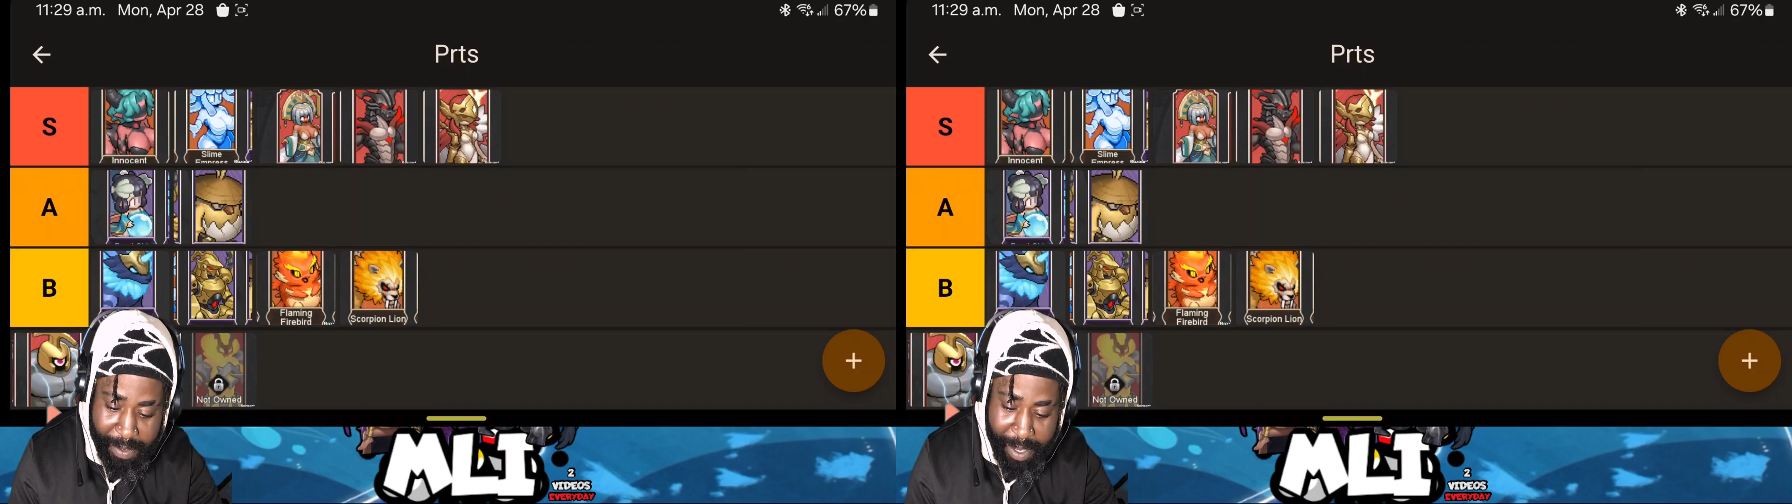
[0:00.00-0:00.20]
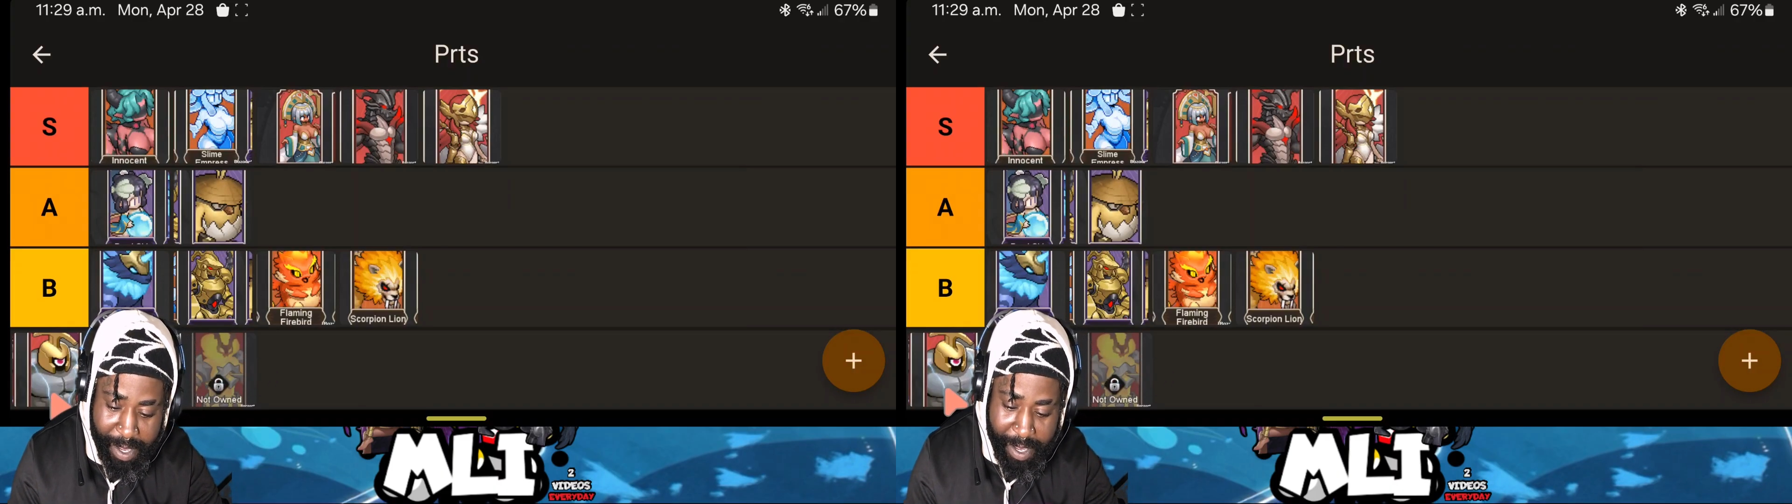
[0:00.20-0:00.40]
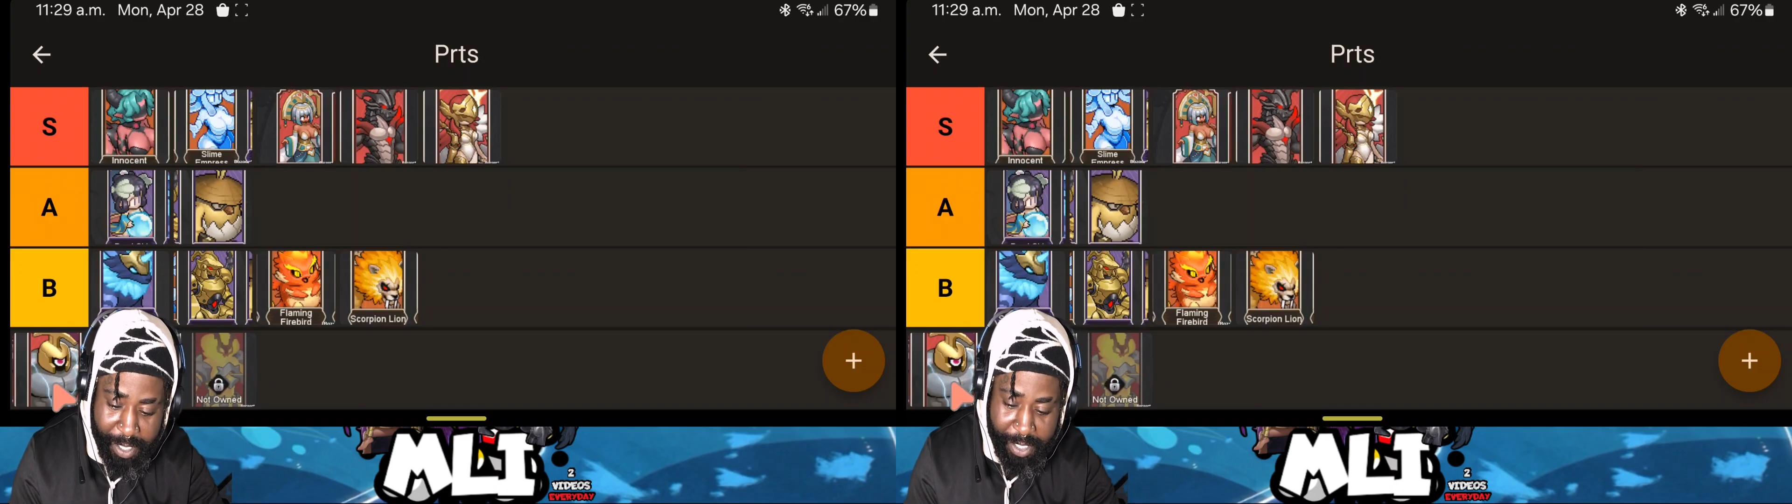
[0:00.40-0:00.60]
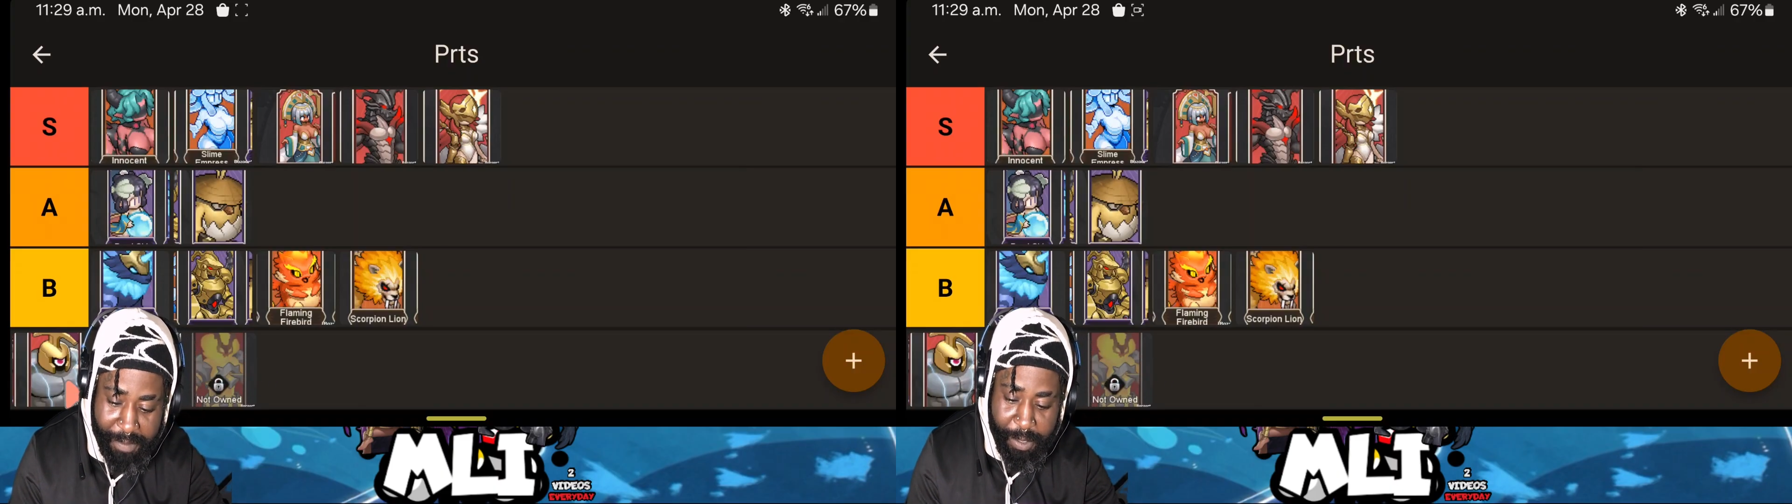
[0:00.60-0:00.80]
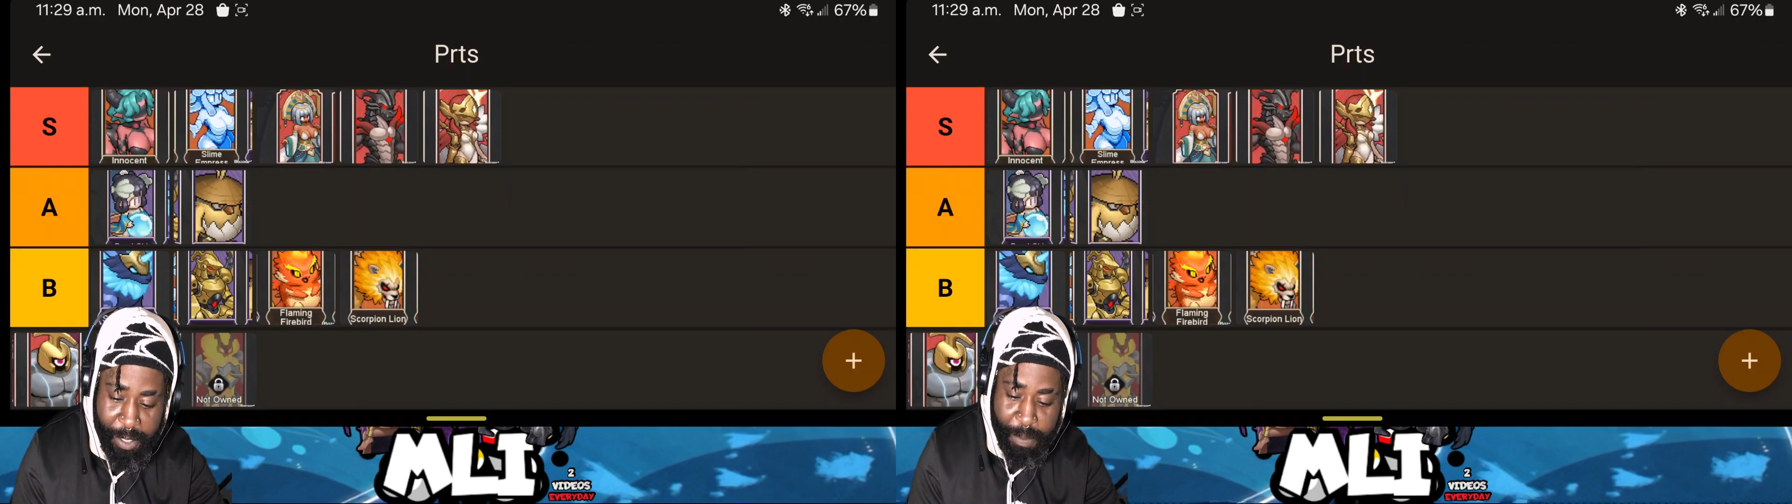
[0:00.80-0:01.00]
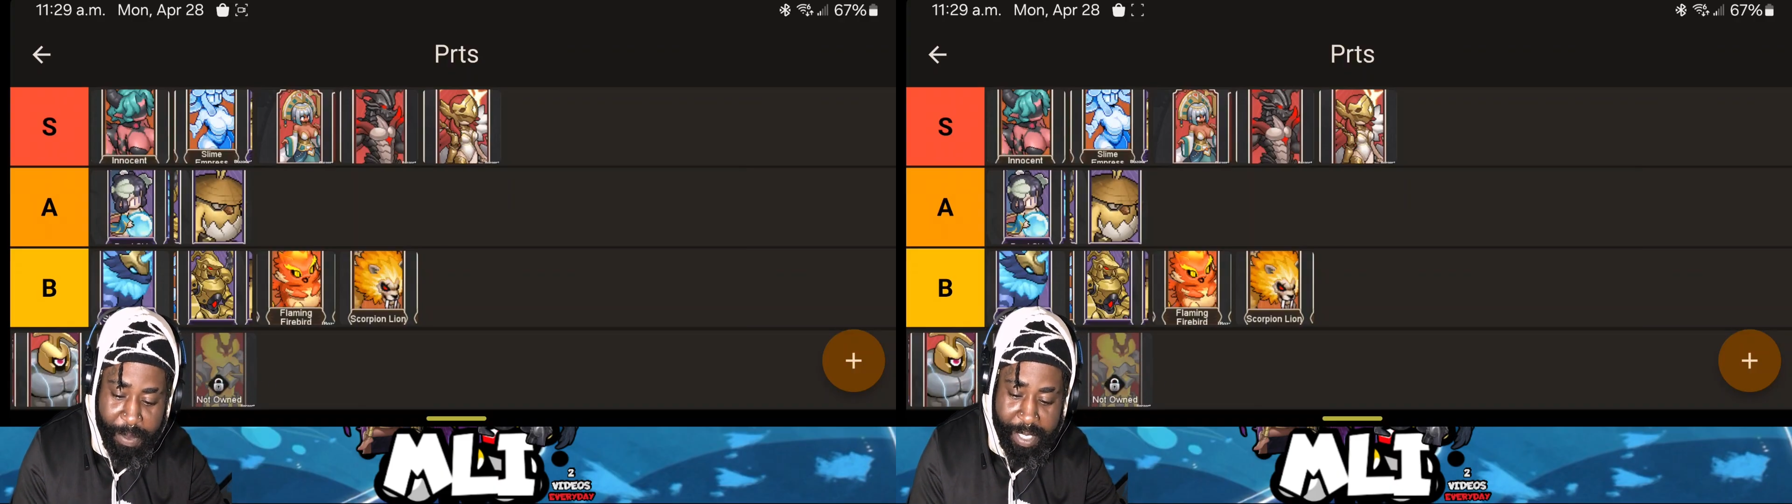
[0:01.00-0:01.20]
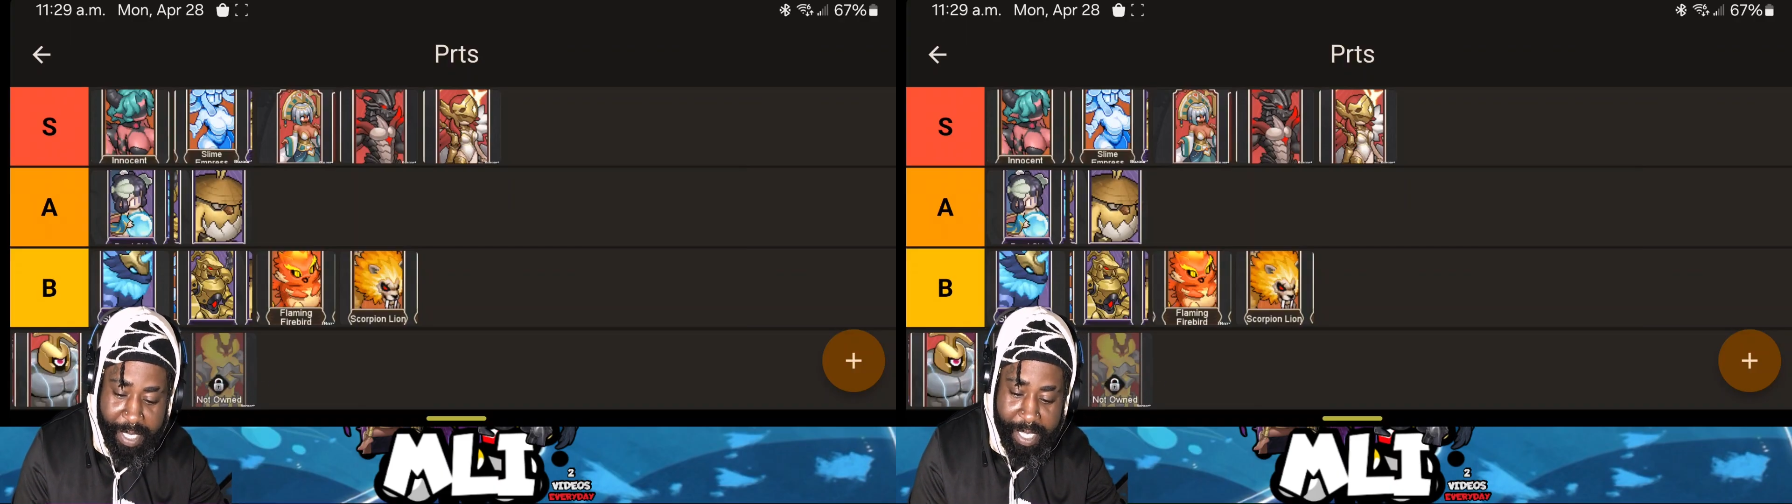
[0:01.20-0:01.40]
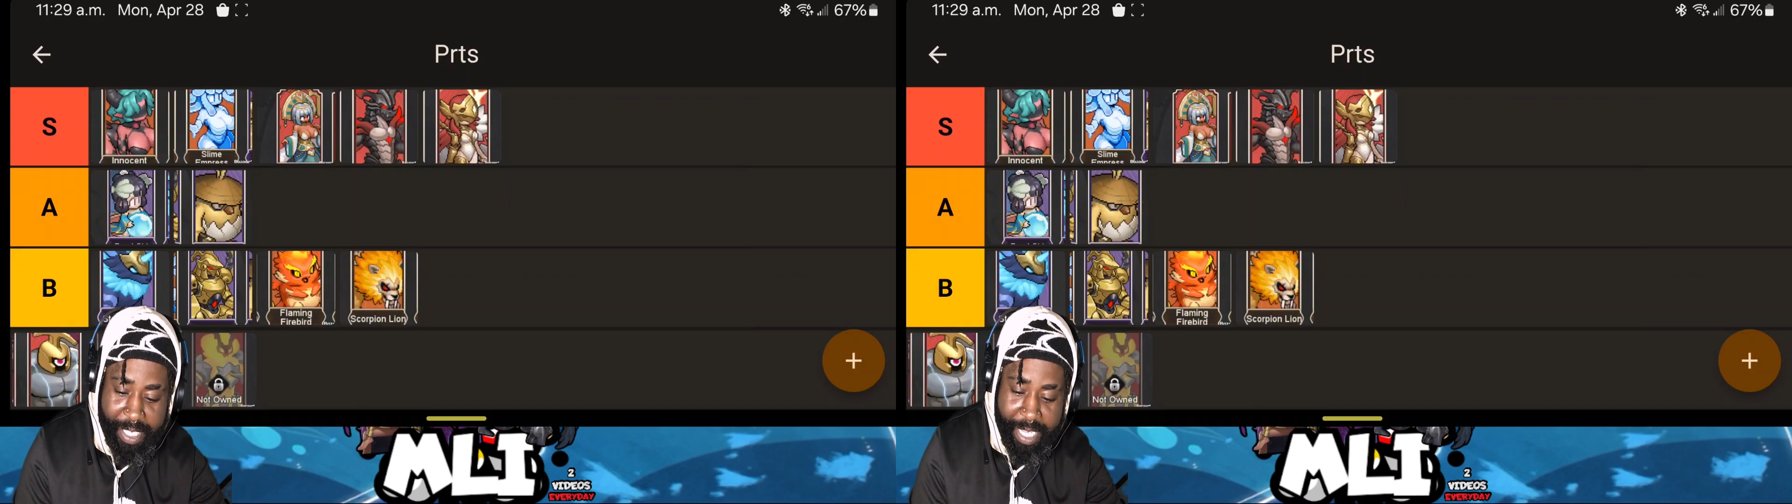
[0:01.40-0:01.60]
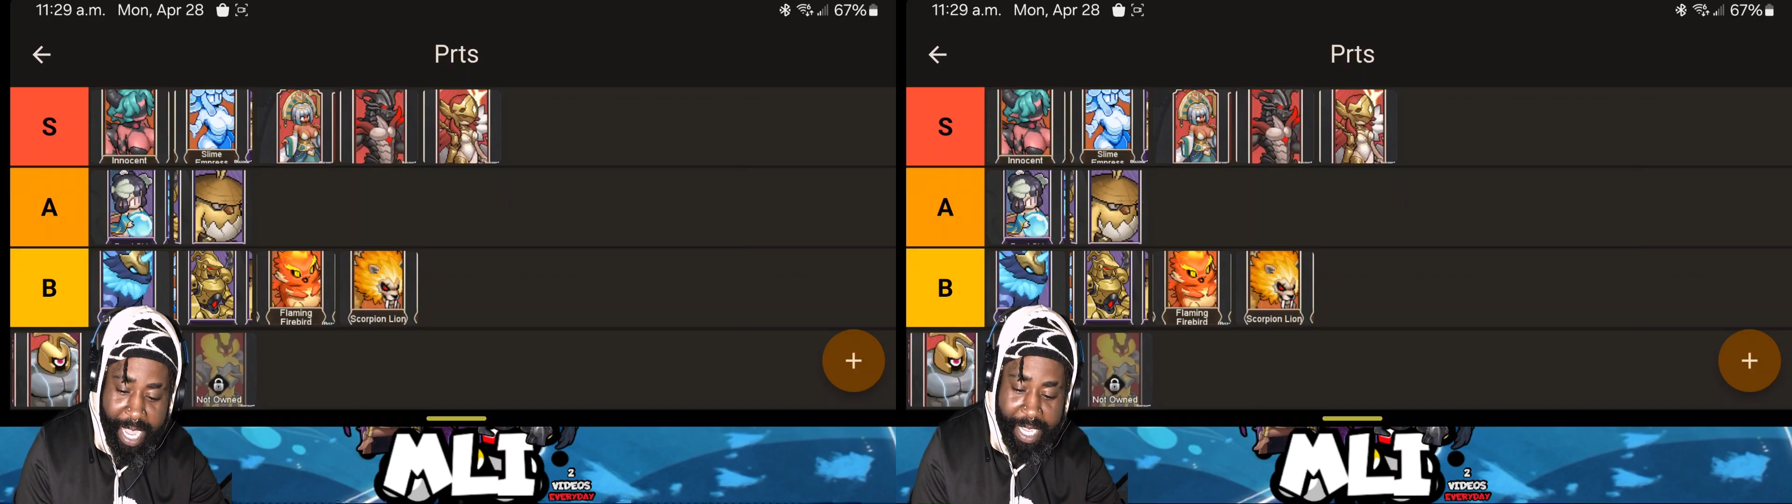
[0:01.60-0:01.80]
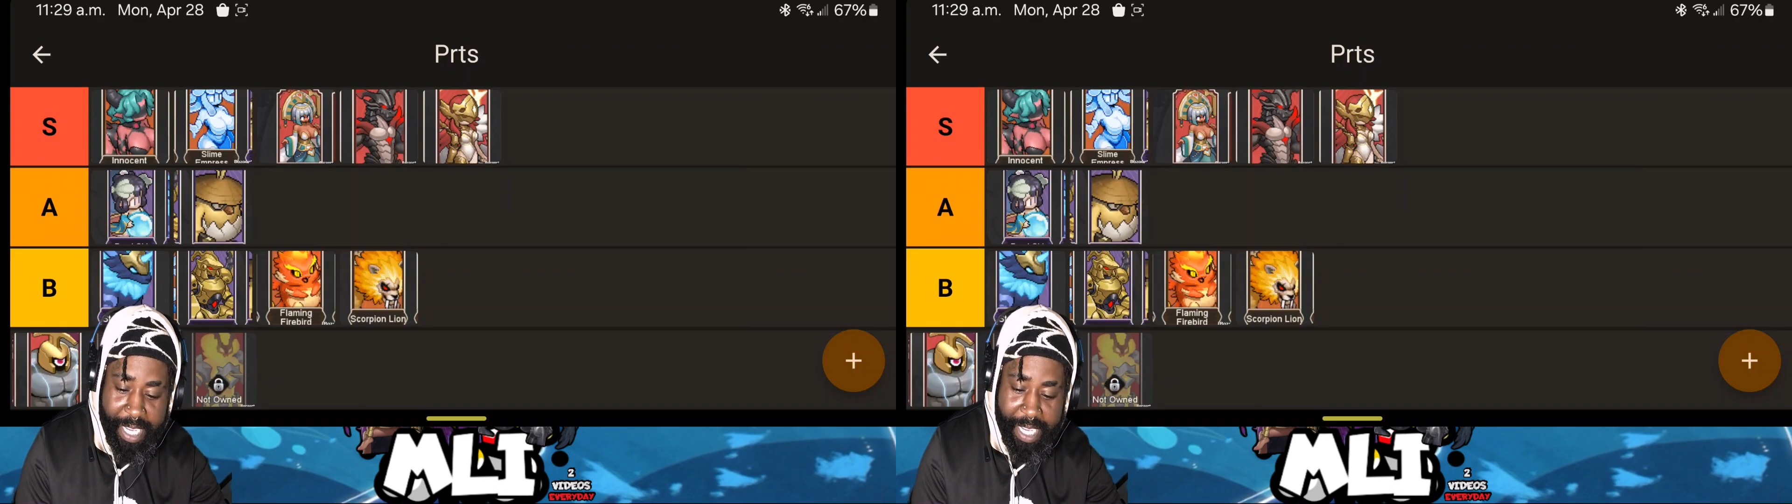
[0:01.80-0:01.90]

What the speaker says: 142% of the attack